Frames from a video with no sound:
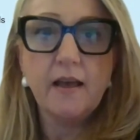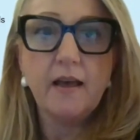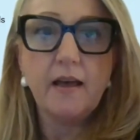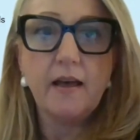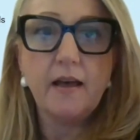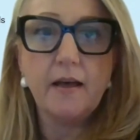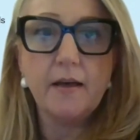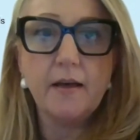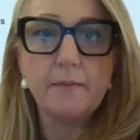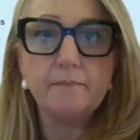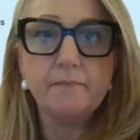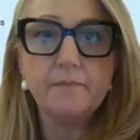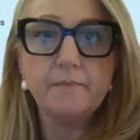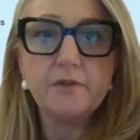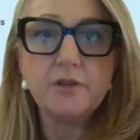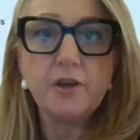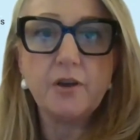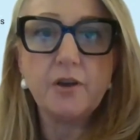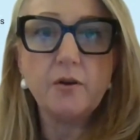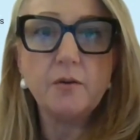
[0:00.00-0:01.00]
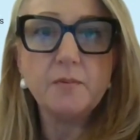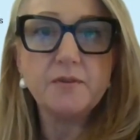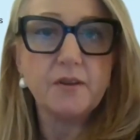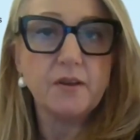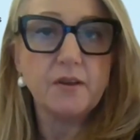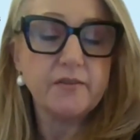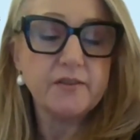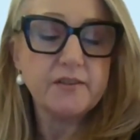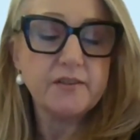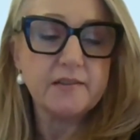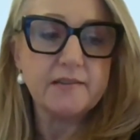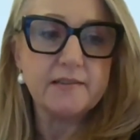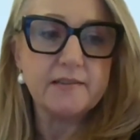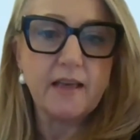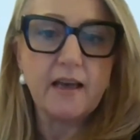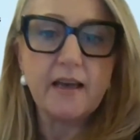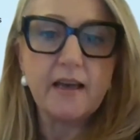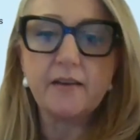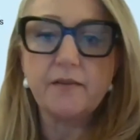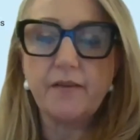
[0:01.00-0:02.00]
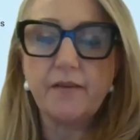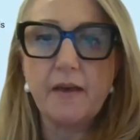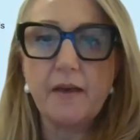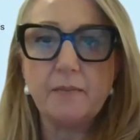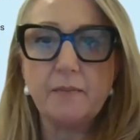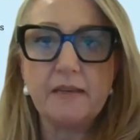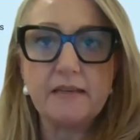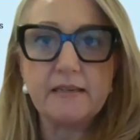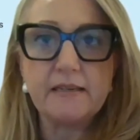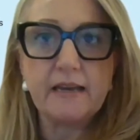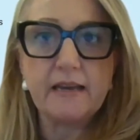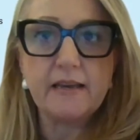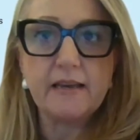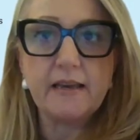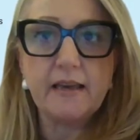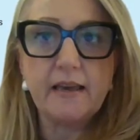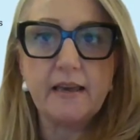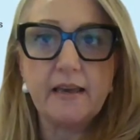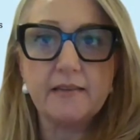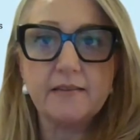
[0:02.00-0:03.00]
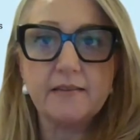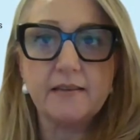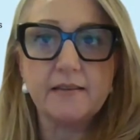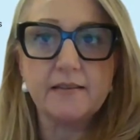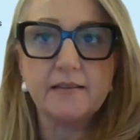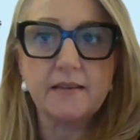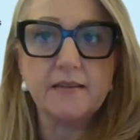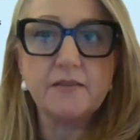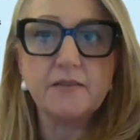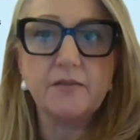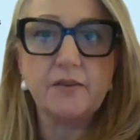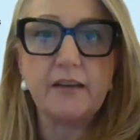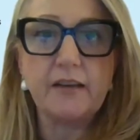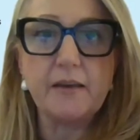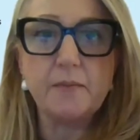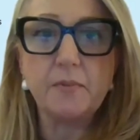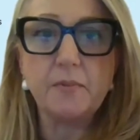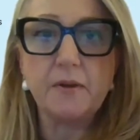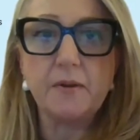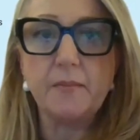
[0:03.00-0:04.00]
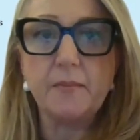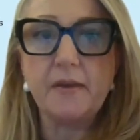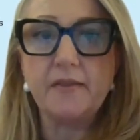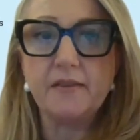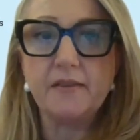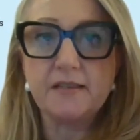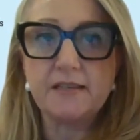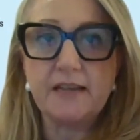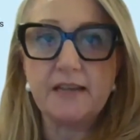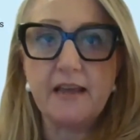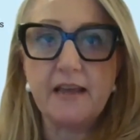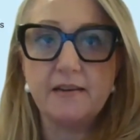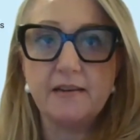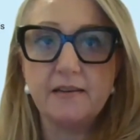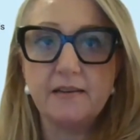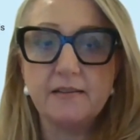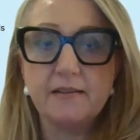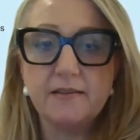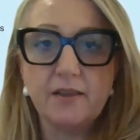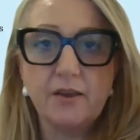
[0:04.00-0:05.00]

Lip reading: To help services like family daycare successfully implement the standards,